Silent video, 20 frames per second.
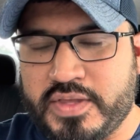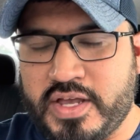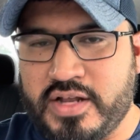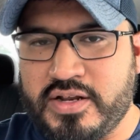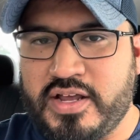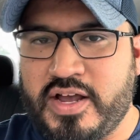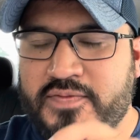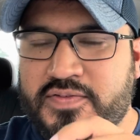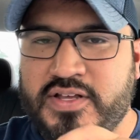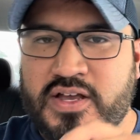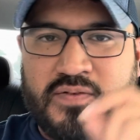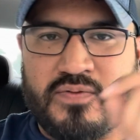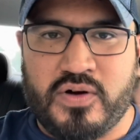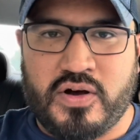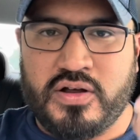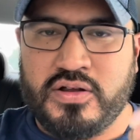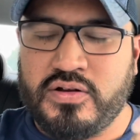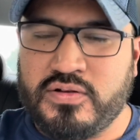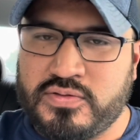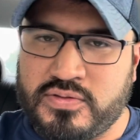And you have to have
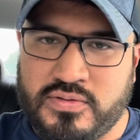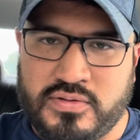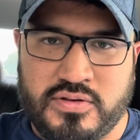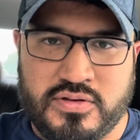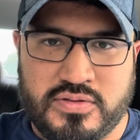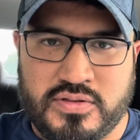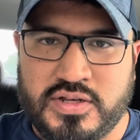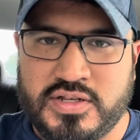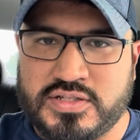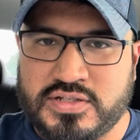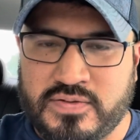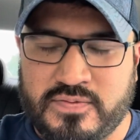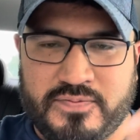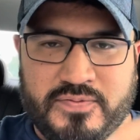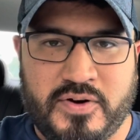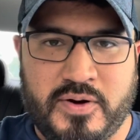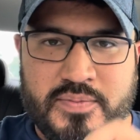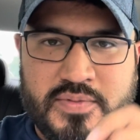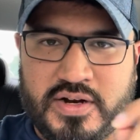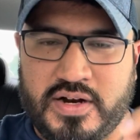all your things
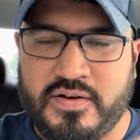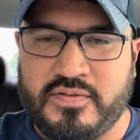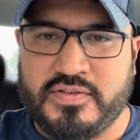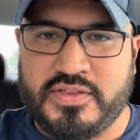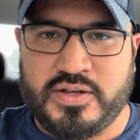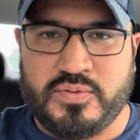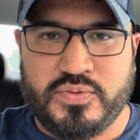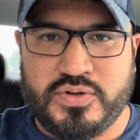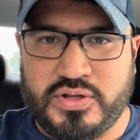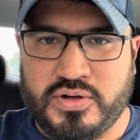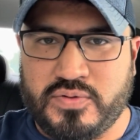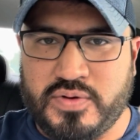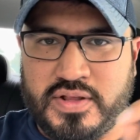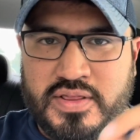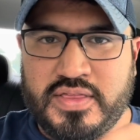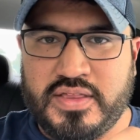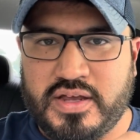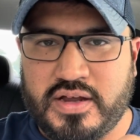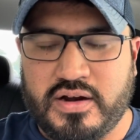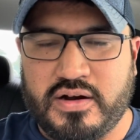confirmed and everything when you're
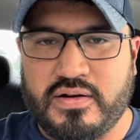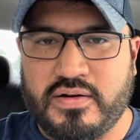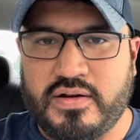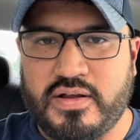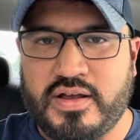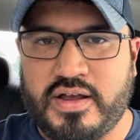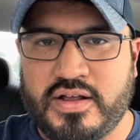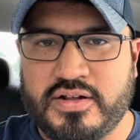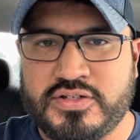in there,